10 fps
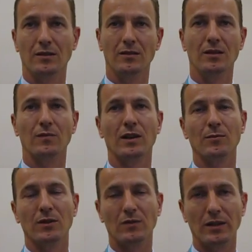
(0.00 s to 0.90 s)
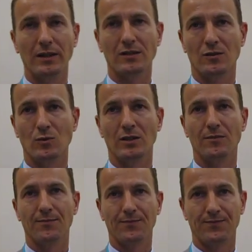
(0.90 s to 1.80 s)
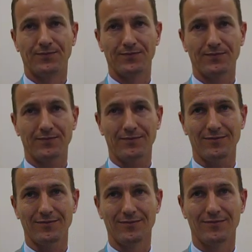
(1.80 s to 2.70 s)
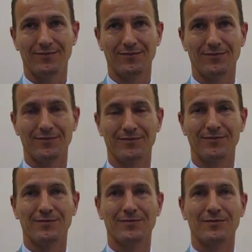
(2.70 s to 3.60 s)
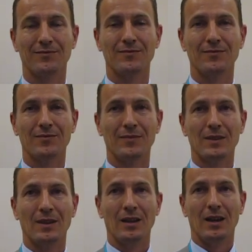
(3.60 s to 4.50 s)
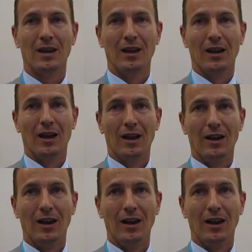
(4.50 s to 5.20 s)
the development of the Lynx as well. Can can you describe the Space Experience uh, Center a little bit more?